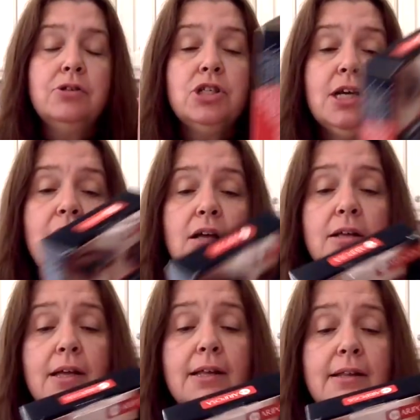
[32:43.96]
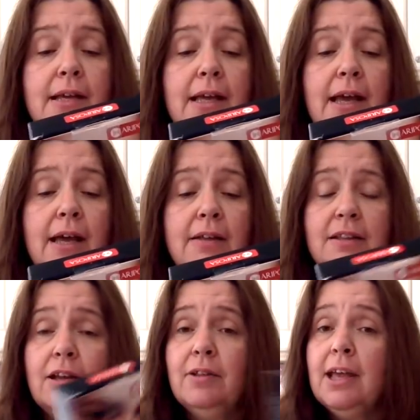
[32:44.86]
gel, and they
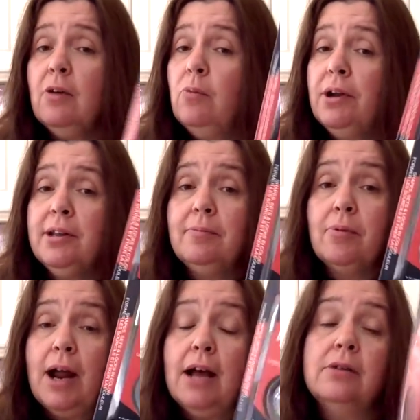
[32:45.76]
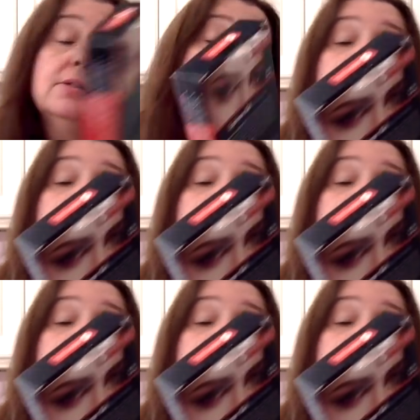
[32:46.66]
only have one in brown,